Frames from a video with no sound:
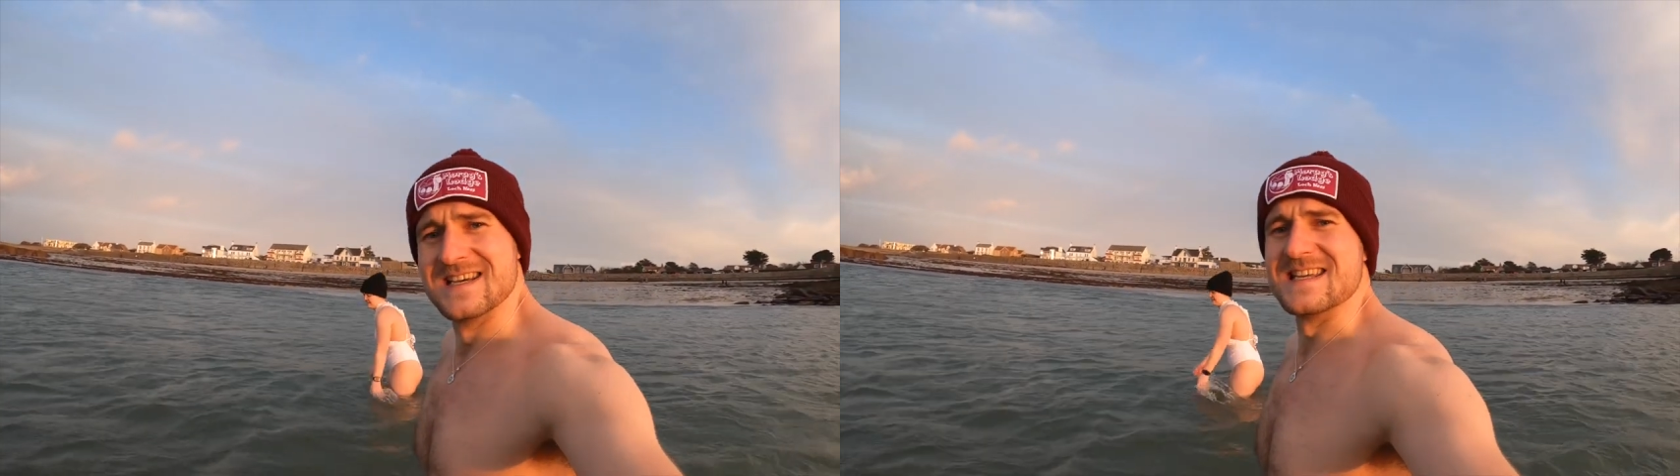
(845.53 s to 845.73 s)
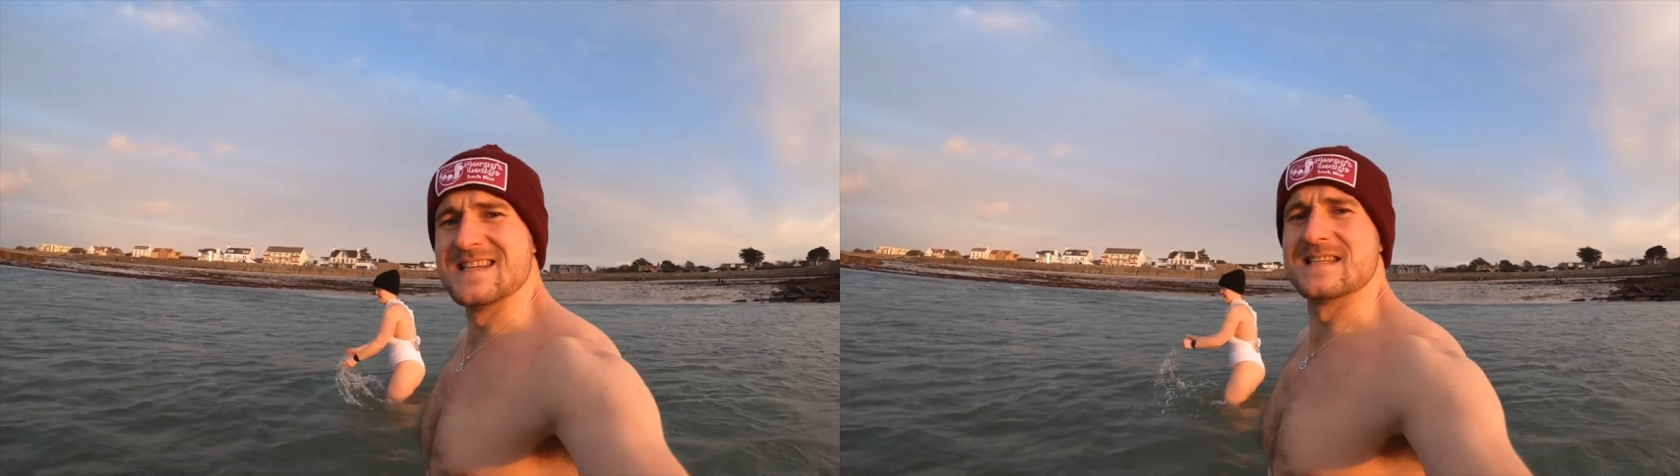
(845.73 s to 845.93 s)

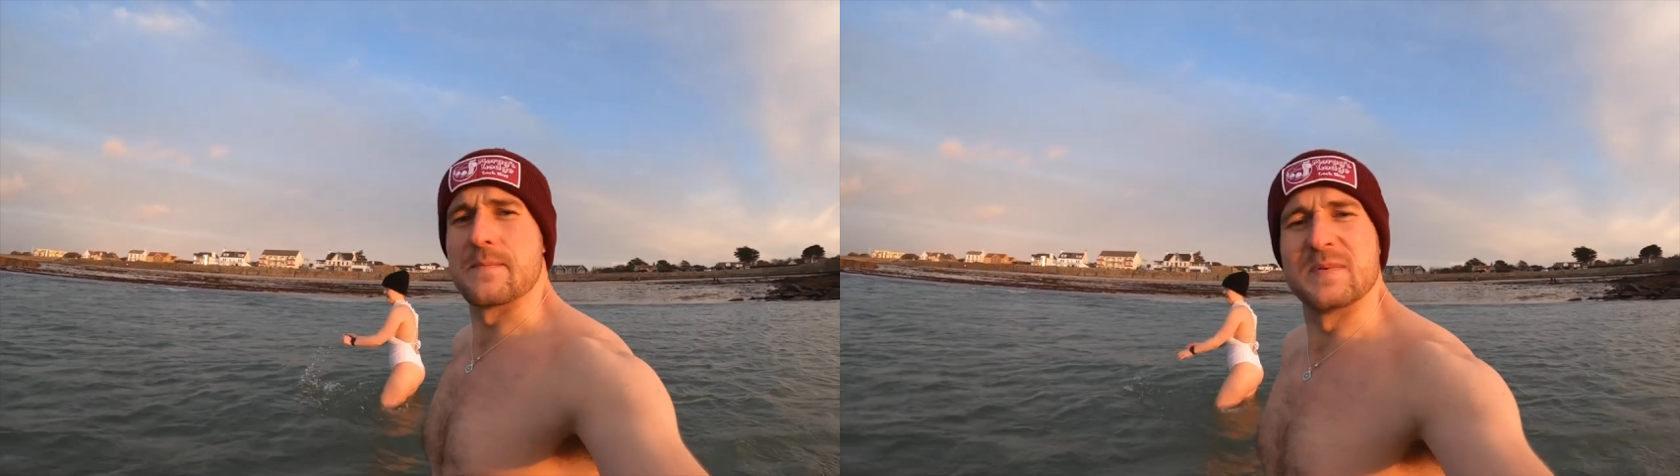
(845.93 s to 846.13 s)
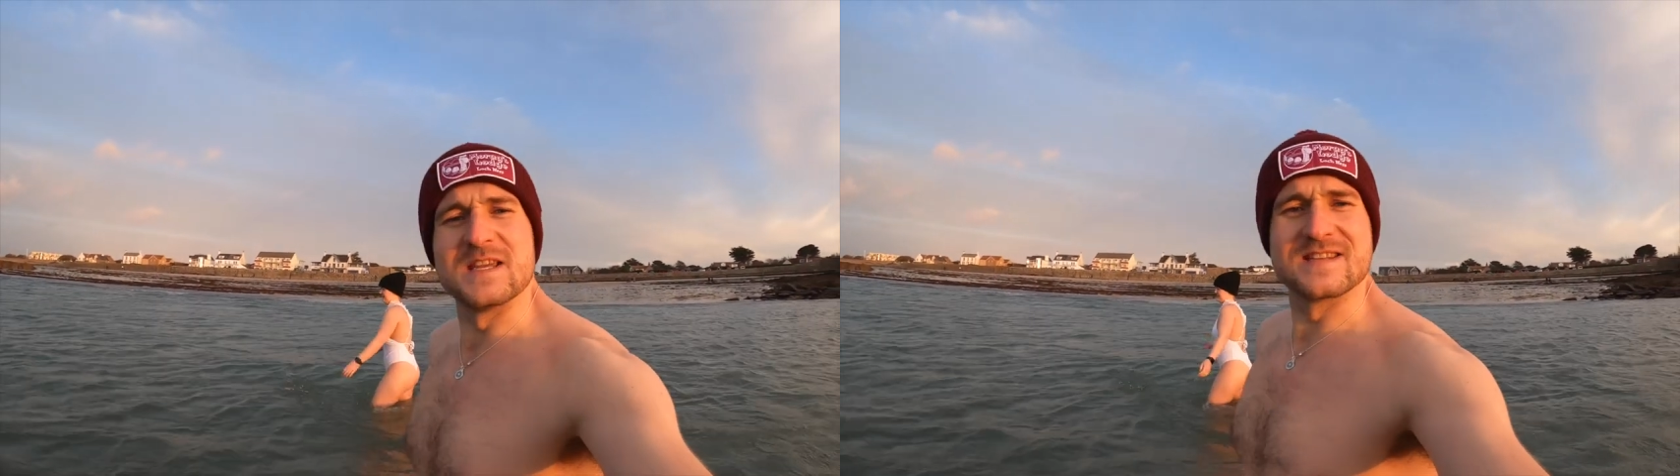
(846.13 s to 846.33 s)

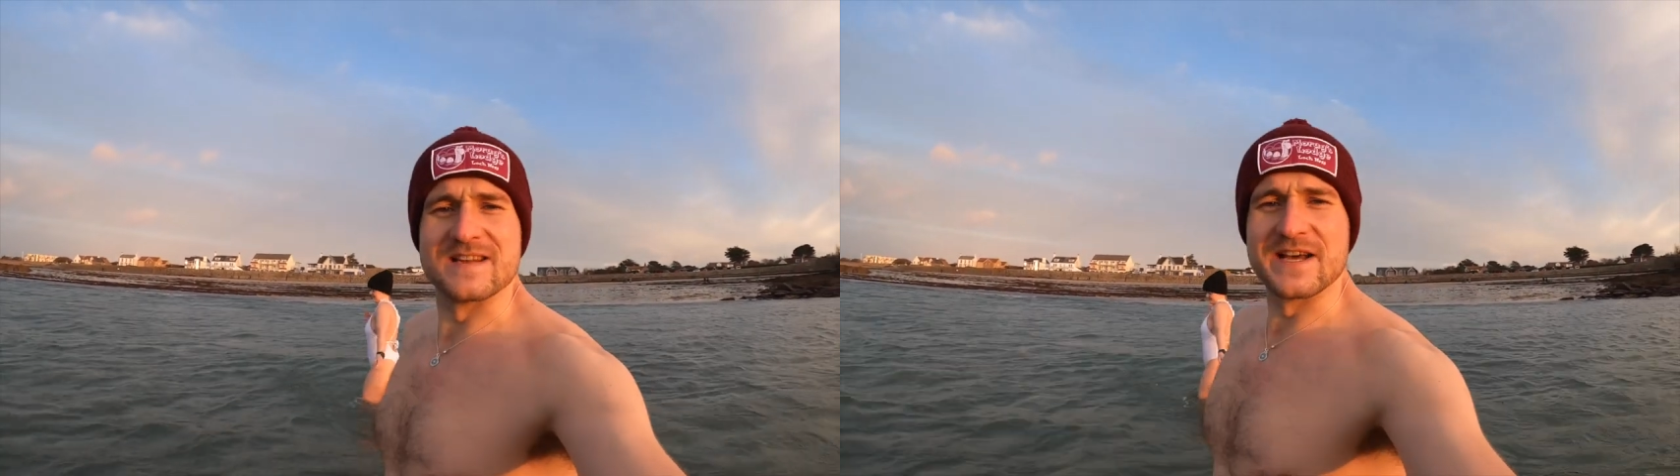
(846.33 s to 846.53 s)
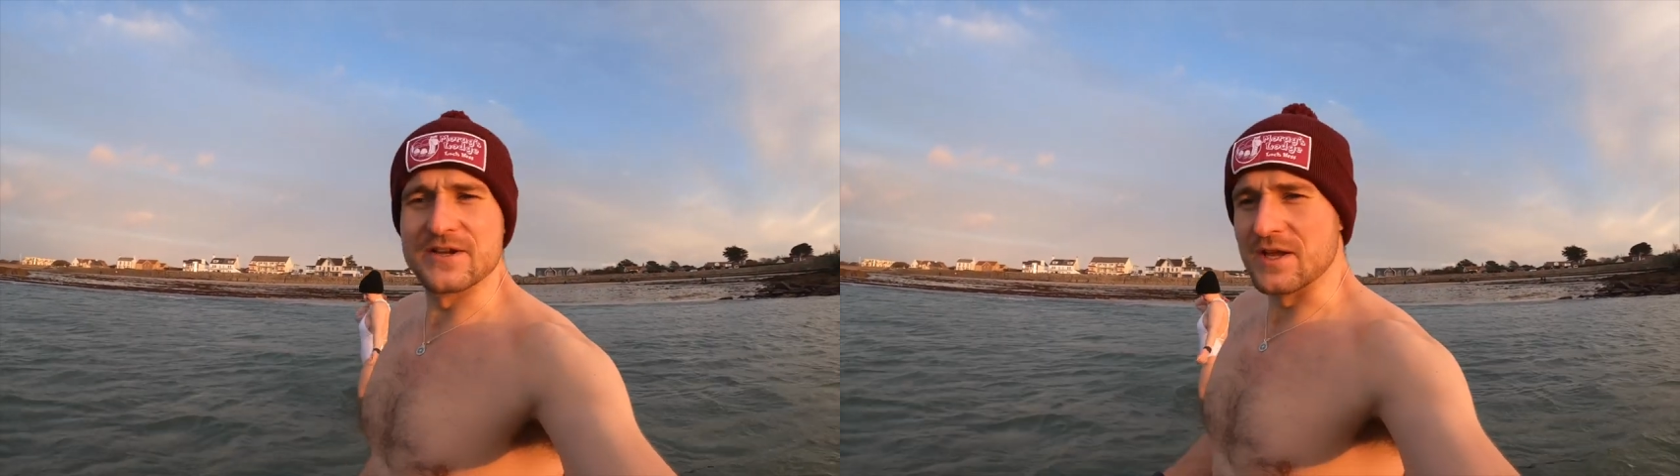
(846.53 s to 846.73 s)
Easy
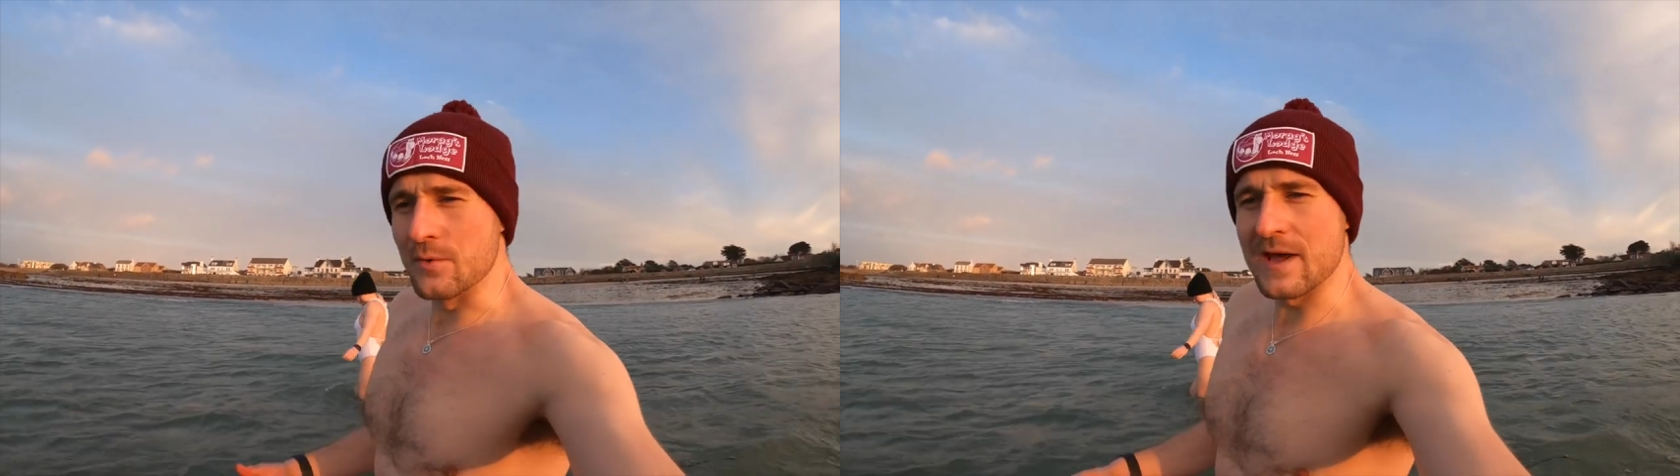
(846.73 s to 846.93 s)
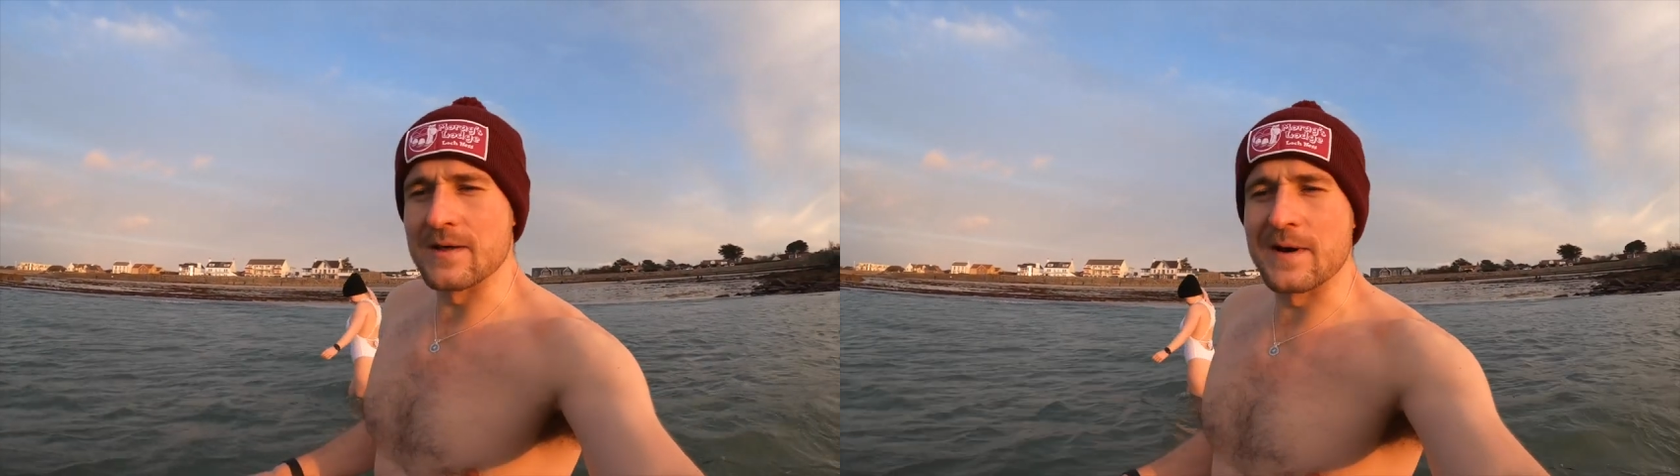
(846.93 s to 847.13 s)
peasy now. You
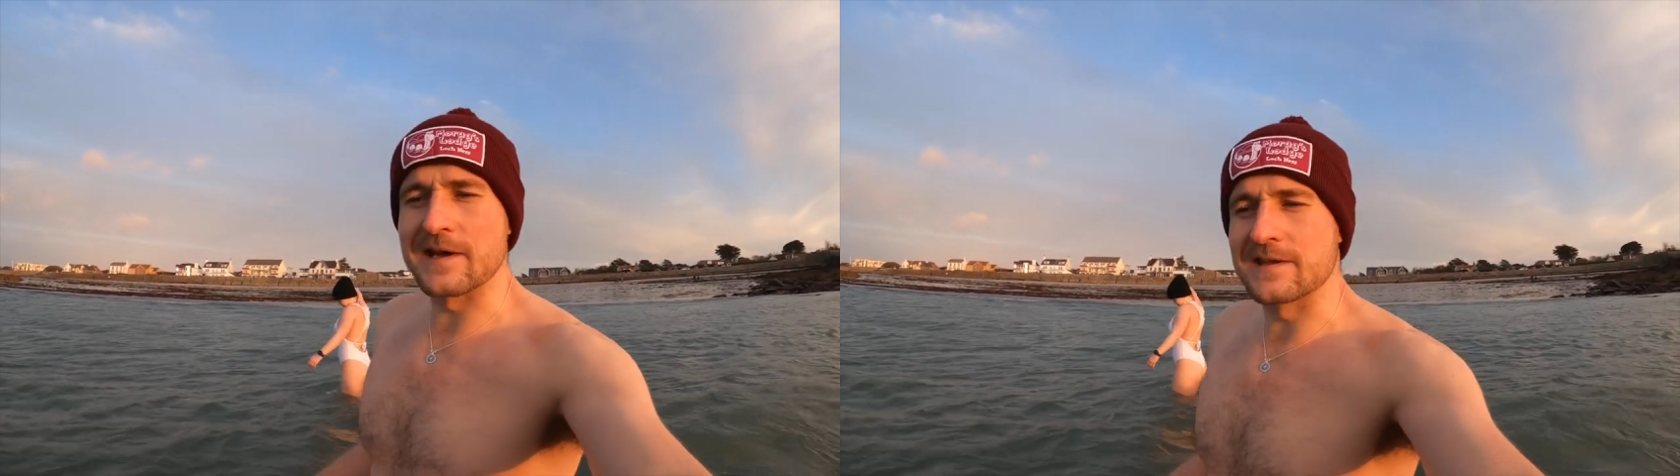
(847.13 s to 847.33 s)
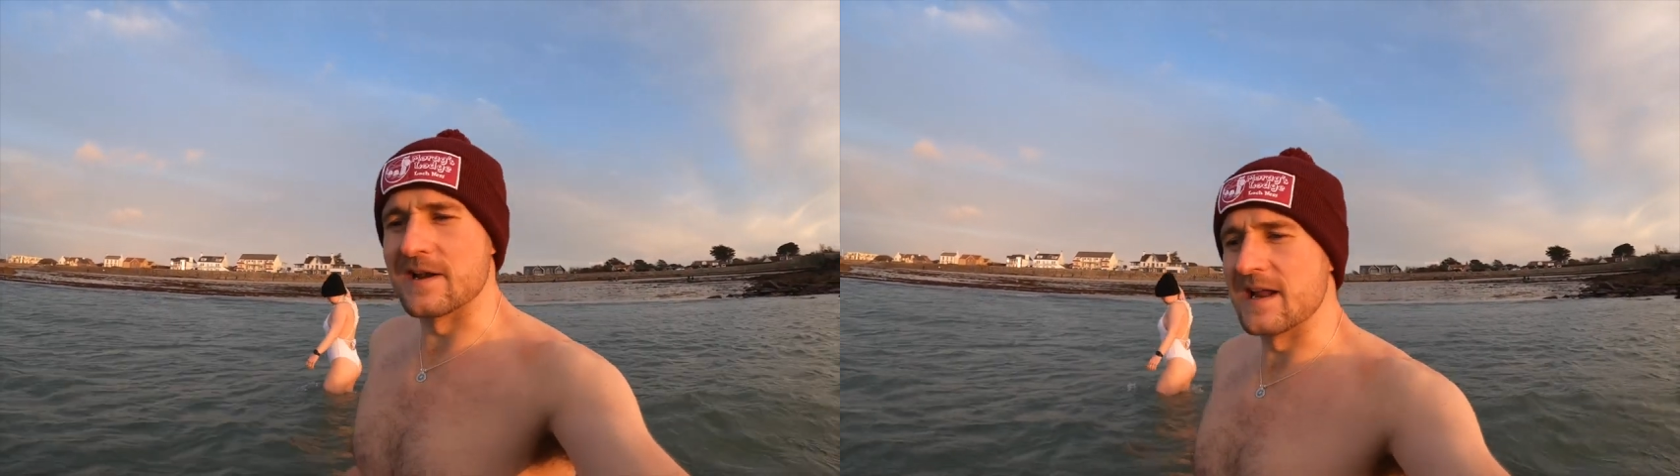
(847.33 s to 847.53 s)
wet the
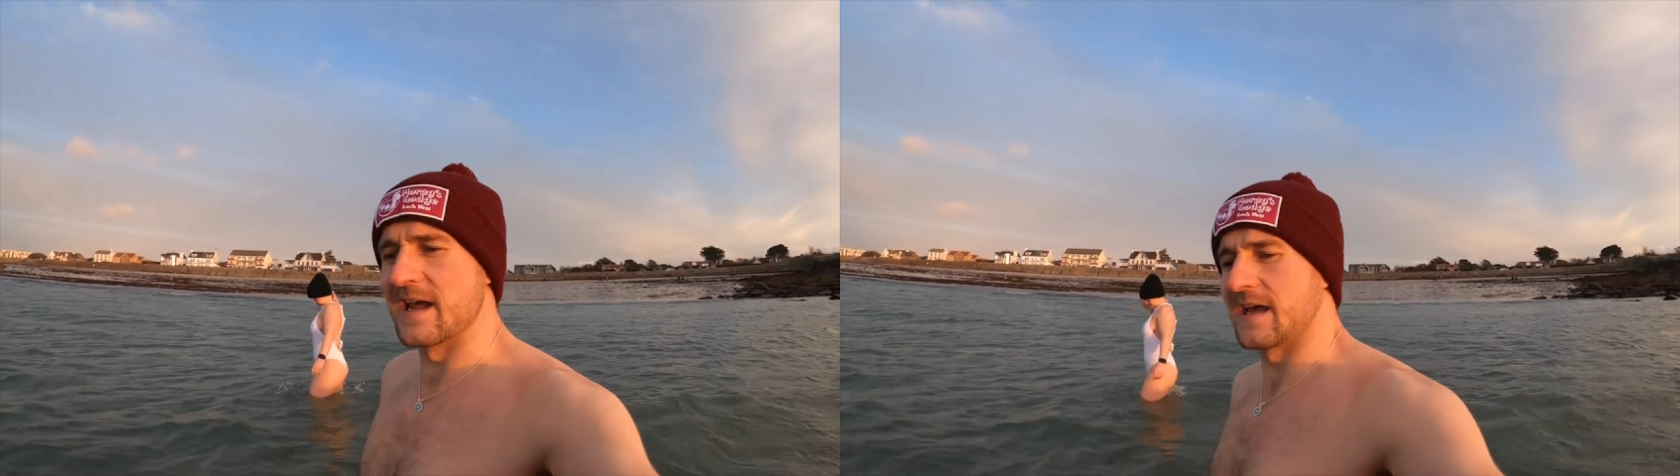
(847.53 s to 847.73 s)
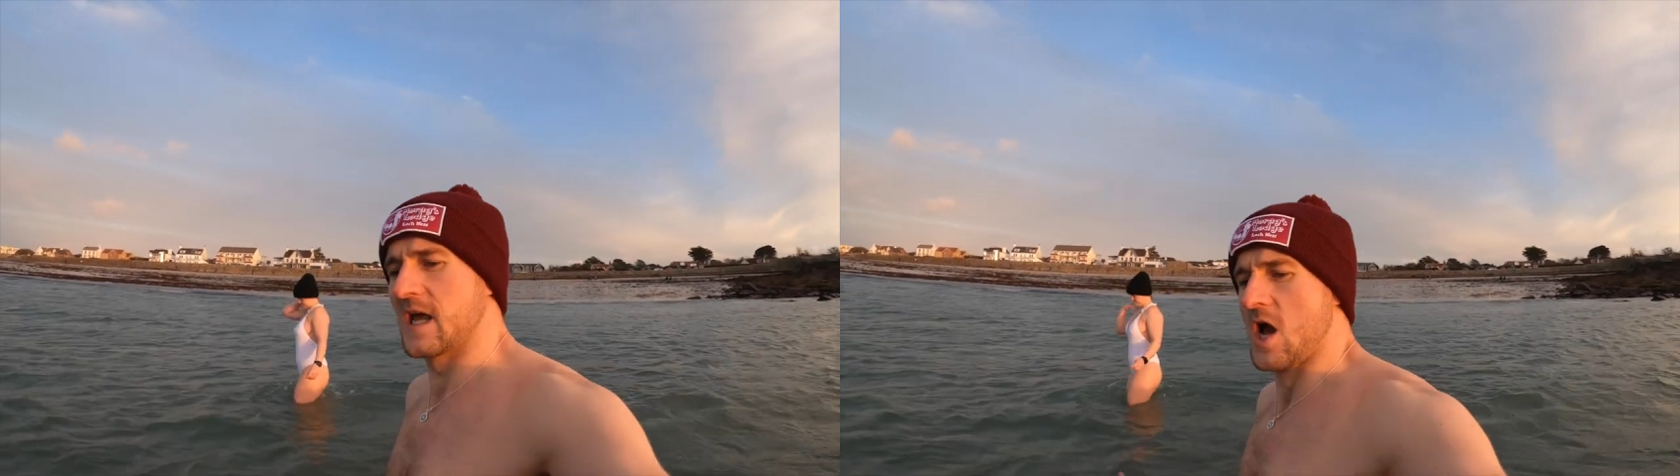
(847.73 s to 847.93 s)
back of your
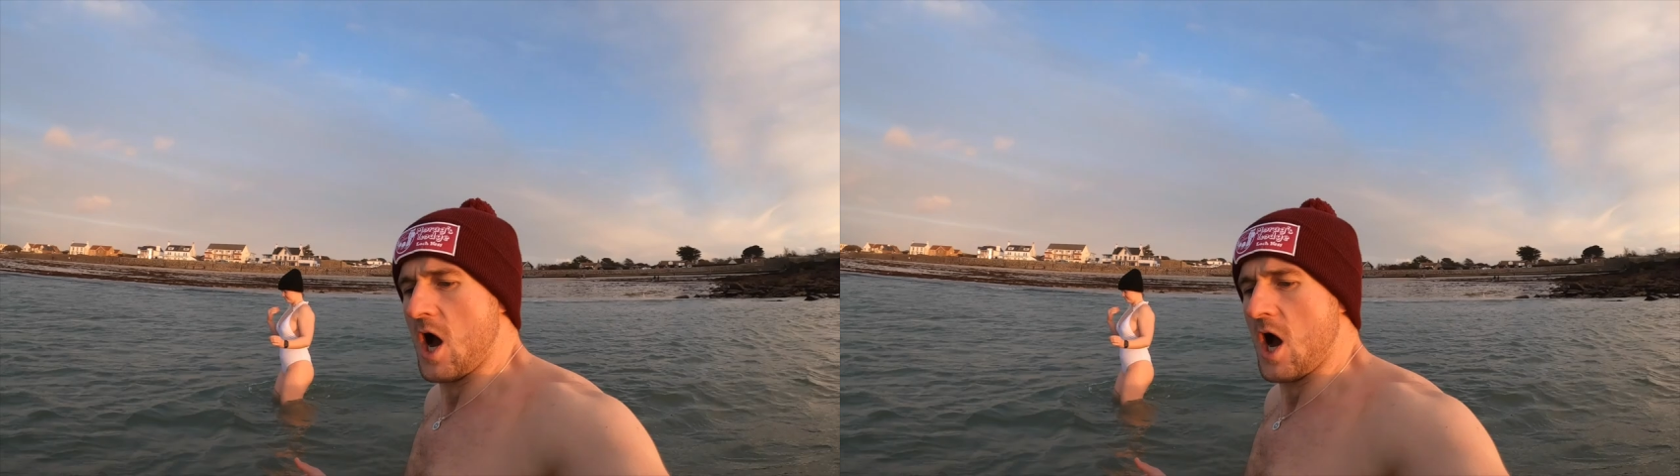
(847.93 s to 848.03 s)
neck.